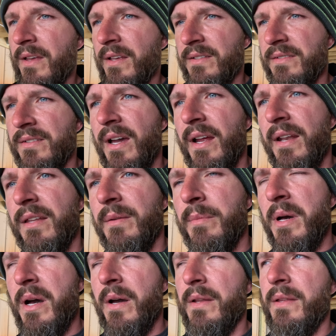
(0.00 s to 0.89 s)
Excited
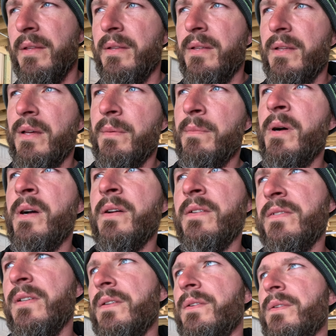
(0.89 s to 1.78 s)
about it,
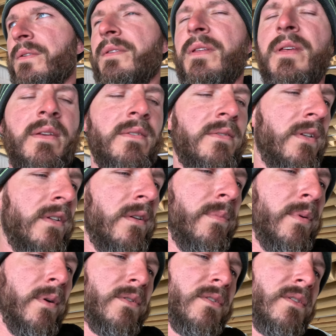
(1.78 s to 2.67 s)
amongst other things, other
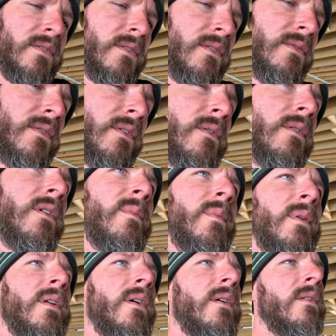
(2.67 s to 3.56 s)
purchases that are
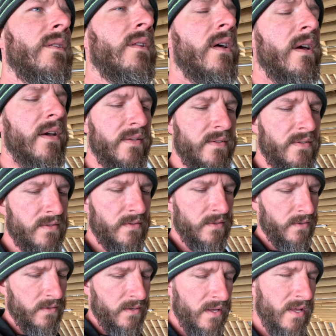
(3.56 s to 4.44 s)
coming down the line.
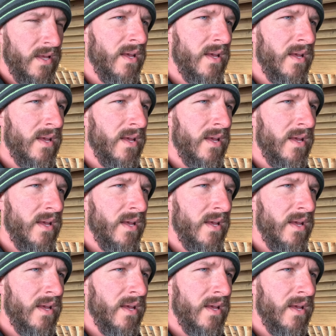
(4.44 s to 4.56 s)
So.